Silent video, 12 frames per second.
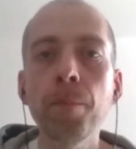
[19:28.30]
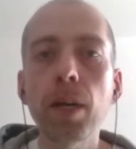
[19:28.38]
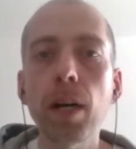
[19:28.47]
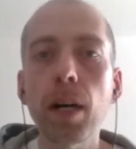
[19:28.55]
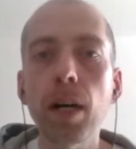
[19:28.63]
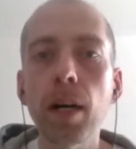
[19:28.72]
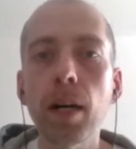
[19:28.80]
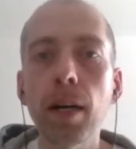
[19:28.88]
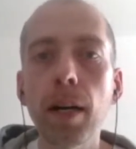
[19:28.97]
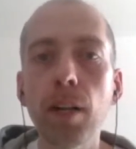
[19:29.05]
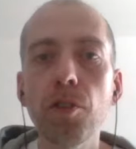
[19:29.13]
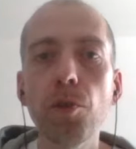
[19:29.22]

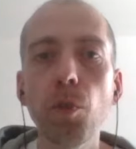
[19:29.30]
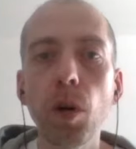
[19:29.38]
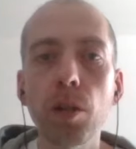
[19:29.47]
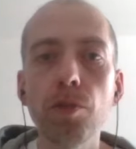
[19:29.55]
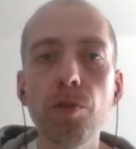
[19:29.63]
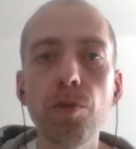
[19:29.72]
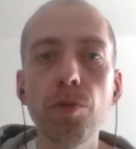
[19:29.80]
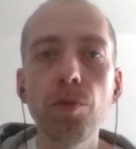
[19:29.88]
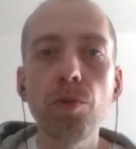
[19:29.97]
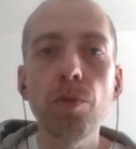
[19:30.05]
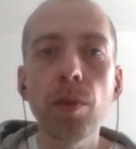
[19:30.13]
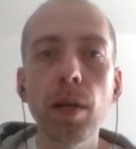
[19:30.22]
and you want
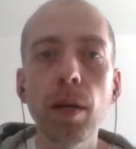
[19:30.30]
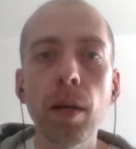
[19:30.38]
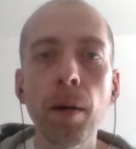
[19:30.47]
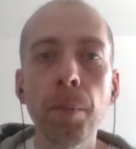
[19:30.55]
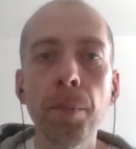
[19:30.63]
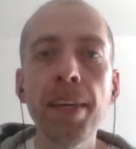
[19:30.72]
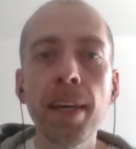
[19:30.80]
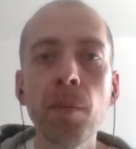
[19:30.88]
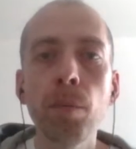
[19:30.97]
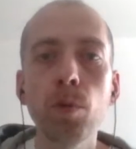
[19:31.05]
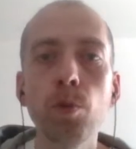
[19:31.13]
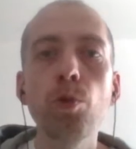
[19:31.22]
to be
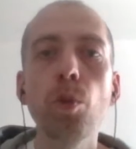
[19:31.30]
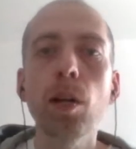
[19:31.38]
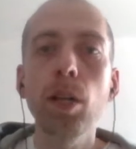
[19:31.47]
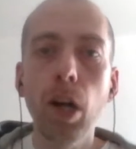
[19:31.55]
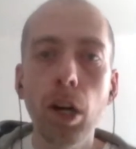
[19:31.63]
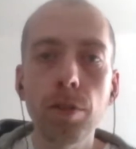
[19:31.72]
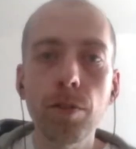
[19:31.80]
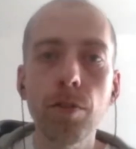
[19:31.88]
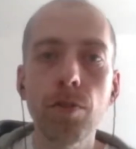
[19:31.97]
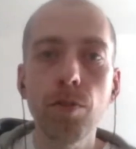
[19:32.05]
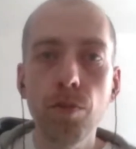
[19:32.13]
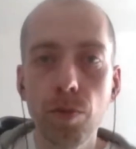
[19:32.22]
able to allot
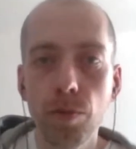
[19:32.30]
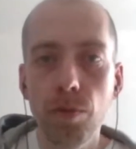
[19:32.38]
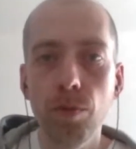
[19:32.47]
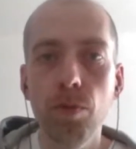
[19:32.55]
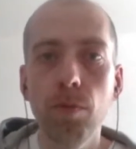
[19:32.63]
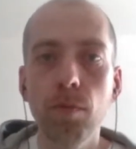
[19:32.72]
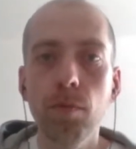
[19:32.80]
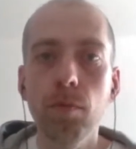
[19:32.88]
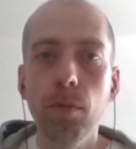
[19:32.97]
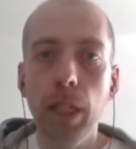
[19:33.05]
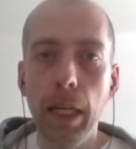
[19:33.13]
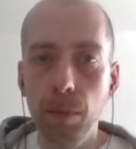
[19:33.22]
to
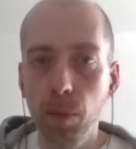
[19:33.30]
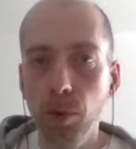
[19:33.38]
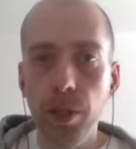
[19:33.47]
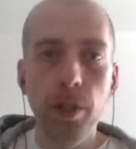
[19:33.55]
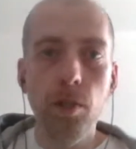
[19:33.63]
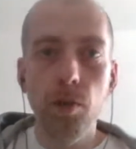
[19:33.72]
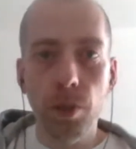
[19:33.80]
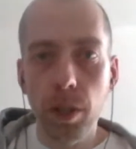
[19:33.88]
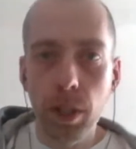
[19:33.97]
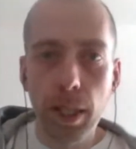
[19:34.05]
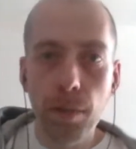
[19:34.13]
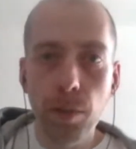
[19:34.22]
employees or
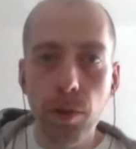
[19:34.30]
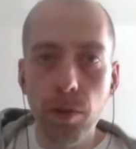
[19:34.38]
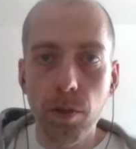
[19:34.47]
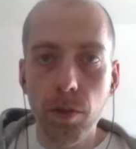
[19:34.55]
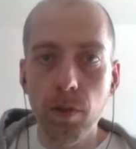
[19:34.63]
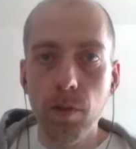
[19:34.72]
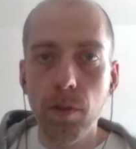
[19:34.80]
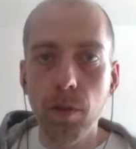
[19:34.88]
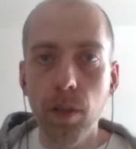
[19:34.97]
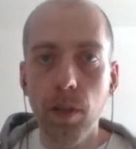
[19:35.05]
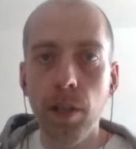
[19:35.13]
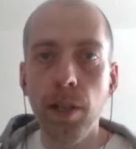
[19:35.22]
collaborators
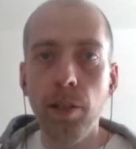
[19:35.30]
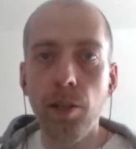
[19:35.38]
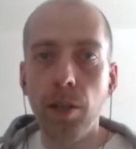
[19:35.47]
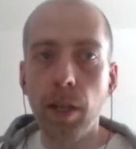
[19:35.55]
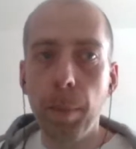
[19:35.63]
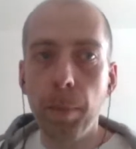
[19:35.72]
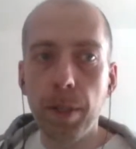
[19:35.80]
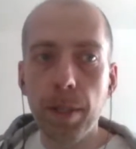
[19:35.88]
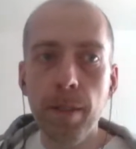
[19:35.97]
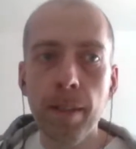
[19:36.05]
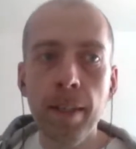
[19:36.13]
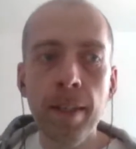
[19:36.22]
in your
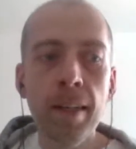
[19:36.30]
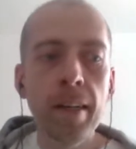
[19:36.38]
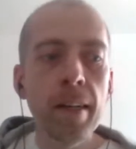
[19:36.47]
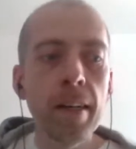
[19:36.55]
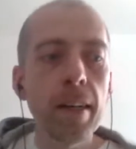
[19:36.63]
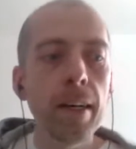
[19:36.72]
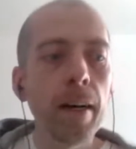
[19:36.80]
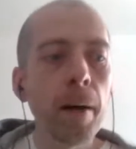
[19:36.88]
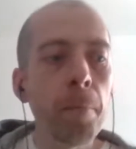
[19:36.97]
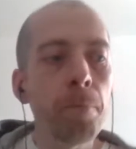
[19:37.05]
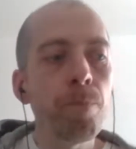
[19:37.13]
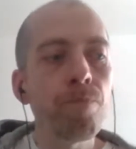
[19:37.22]
company.
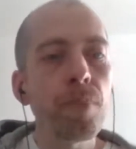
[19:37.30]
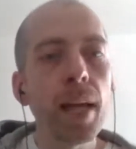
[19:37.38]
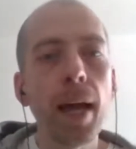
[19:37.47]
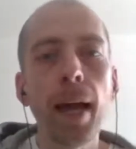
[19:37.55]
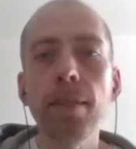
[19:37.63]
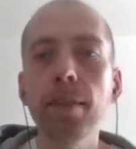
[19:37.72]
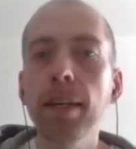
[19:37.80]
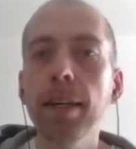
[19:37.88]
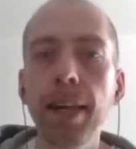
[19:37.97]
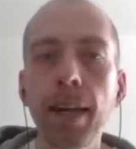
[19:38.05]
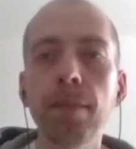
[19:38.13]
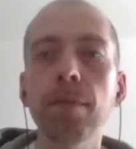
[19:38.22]
And
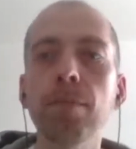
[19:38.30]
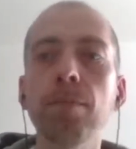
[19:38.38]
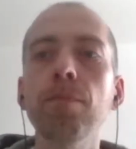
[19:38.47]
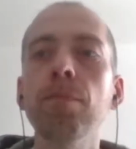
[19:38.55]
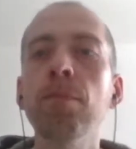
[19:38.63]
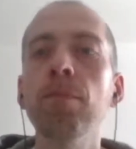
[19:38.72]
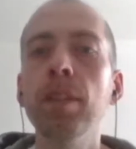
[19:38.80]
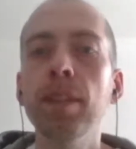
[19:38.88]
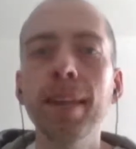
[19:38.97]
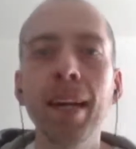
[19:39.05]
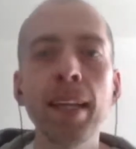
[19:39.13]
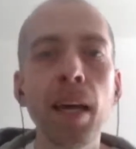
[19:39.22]
again, the
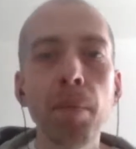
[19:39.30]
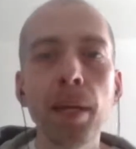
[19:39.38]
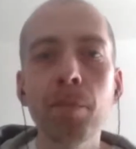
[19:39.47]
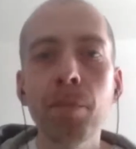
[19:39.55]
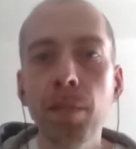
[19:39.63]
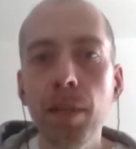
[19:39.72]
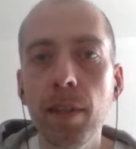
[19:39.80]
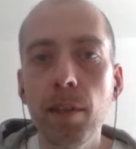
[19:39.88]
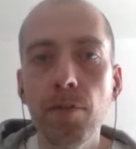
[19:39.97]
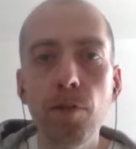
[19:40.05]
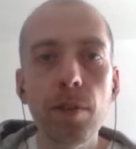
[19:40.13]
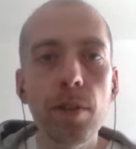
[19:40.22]
dynamic may be
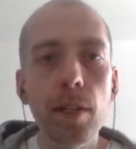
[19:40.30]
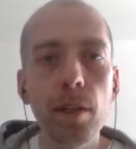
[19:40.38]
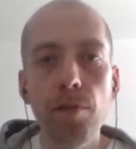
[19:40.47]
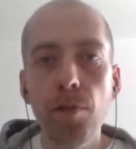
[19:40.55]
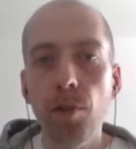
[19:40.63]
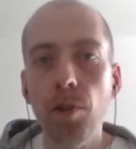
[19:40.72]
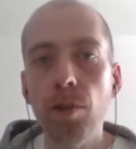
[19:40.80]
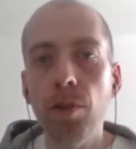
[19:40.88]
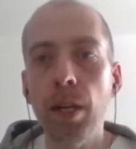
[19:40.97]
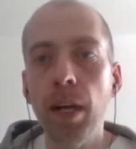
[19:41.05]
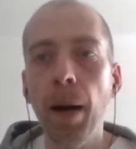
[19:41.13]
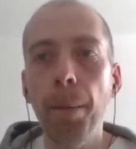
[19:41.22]
different if you're
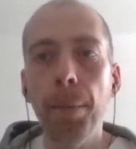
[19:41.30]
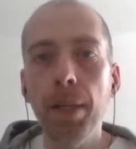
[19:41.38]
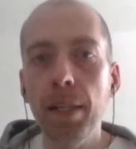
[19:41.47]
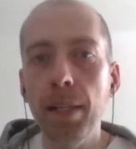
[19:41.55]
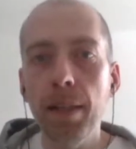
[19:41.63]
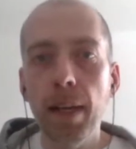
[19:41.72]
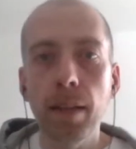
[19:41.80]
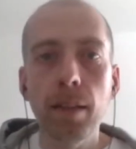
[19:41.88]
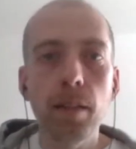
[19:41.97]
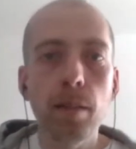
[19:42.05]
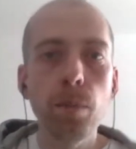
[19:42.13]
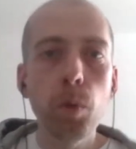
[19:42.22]
a company that
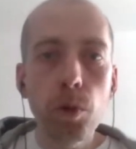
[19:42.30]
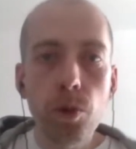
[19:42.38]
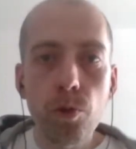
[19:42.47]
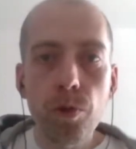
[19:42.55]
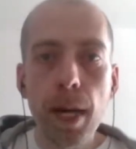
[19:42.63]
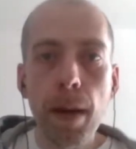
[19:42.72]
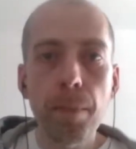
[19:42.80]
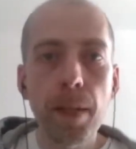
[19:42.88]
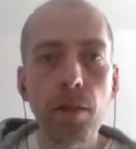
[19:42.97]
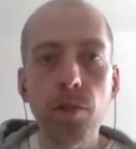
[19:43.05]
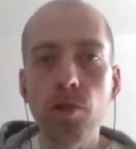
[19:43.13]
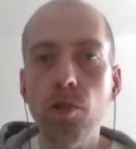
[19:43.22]
is bootstrapped
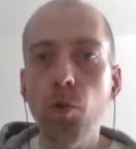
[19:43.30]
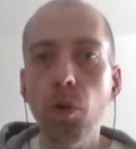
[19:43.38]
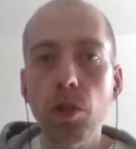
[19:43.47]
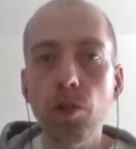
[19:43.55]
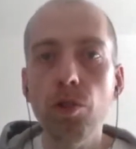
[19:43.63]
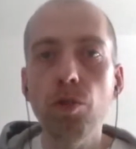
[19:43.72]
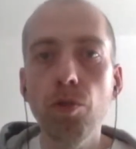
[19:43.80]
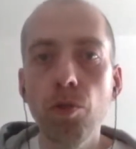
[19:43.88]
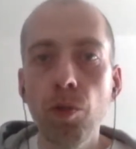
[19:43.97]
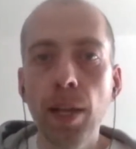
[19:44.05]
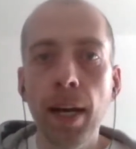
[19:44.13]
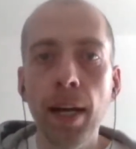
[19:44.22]
and just wants to
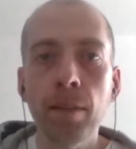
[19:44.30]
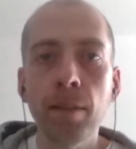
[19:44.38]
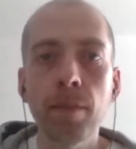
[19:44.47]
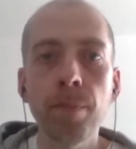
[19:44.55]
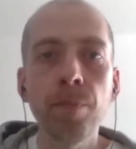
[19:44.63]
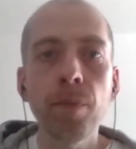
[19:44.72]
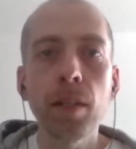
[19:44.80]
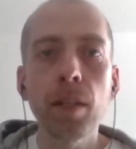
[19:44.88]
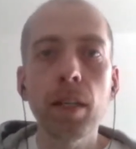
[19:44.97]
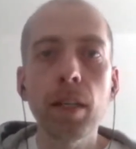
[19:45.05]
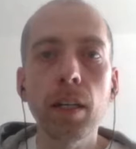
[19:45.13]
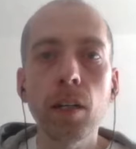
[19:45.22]
do that
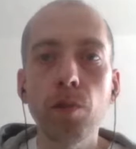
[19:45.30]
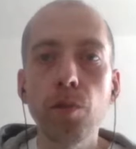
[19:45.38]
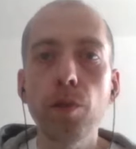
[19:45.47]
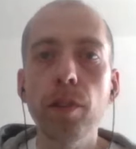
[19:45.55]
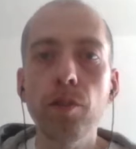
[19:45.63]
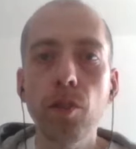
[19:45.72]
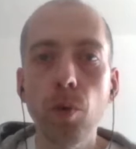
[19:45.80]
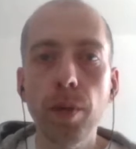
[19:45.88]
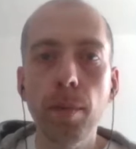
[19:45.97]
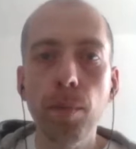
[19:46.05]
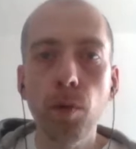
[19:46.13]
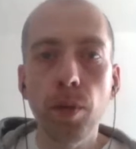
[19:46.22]
for its own
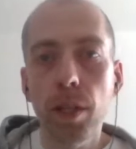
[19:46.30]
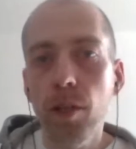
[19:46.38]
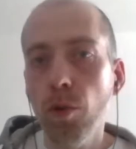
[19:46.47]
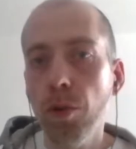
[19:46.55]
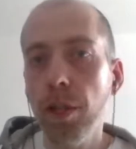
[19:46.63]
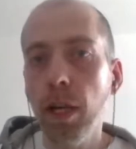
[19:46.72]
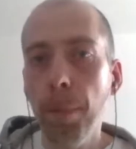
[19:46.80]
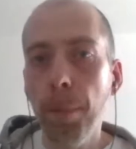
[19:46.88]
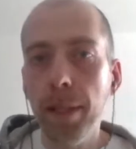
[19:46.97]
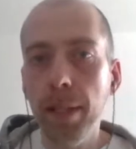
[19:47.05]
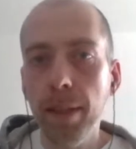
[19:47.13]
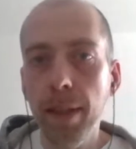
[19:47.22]
employees, or a
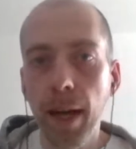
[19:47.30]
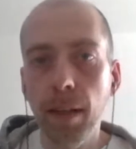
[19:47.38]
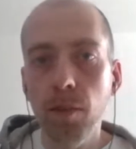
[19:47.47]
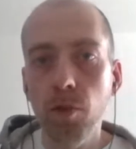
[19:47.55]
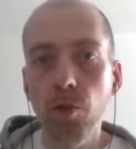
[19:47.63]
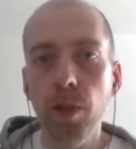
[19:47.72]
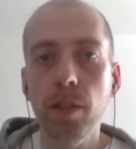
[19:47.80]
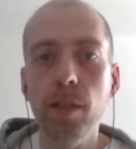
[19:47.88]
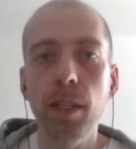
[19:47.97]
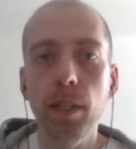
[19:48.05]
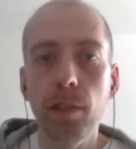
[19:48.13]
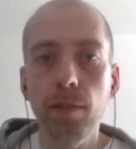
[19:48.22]
company that is
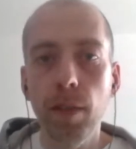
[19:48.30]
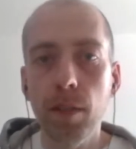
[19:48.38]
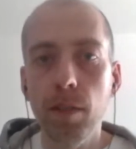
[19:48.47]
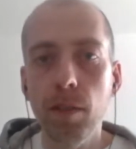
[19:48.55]
raising an